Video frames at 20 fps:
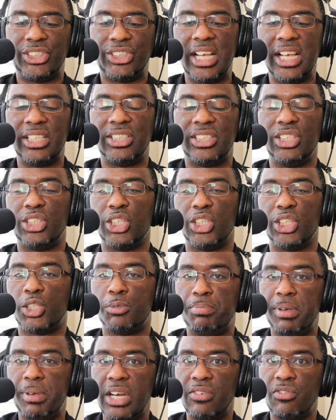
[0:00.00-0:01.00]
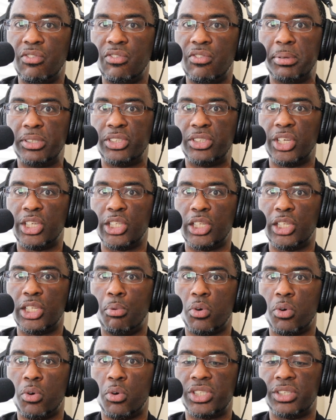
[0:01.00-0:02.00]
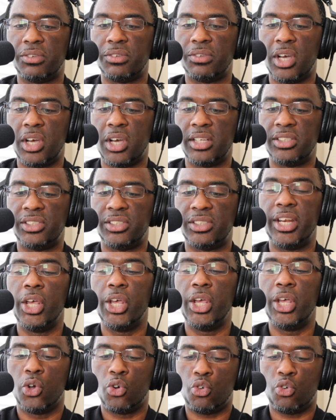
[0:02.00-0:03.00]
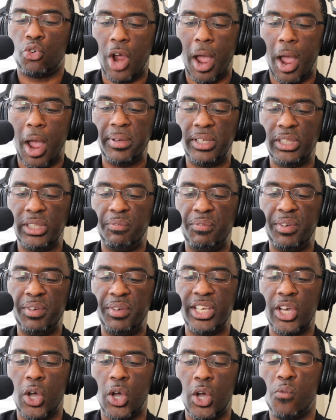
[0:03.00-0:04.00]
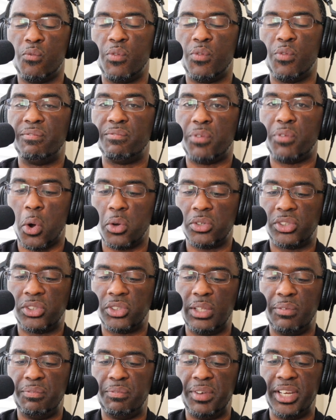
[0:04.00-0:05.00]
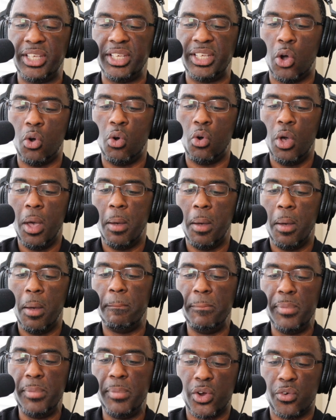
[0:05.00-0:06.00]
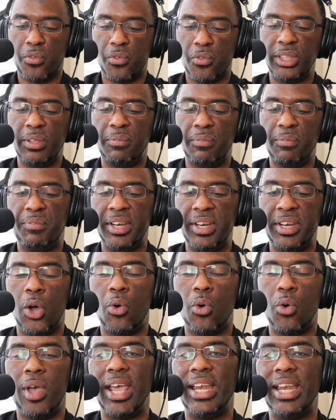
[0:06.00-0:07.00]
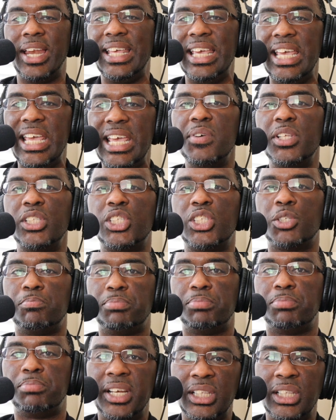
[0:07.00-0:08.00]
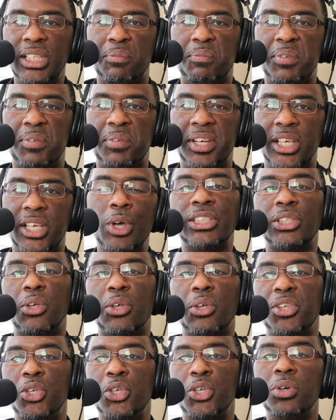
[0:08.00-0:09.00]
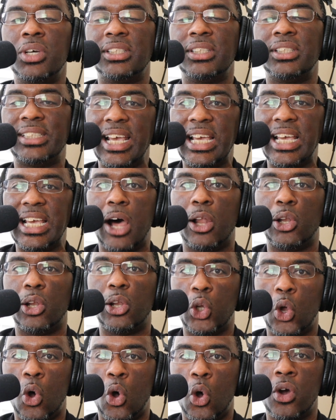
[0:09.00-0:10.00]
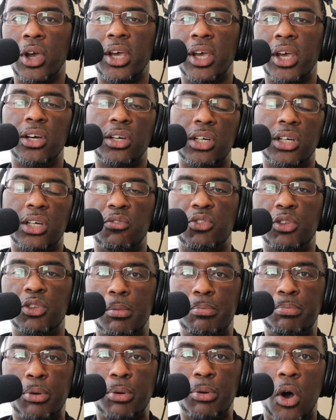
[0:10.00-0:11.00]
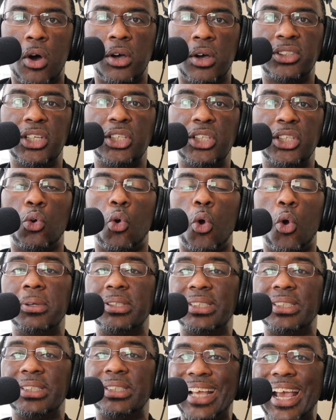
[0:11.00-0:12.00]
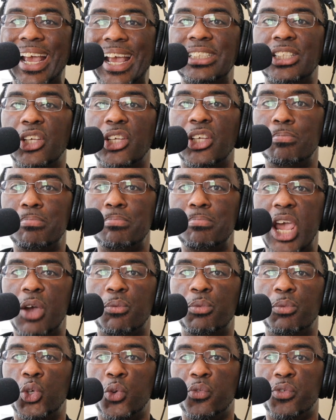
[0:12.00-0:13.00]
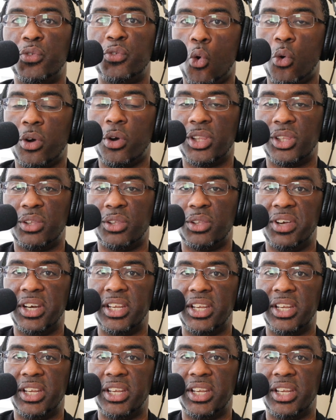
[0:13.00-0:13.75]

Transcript: changing the speed of a particular portion of the content, cropping the video, reversing the video, mirroring the video, and even splitting the video so that you can take out long and uncomfortable pauses or mistakes that you made when you recorded the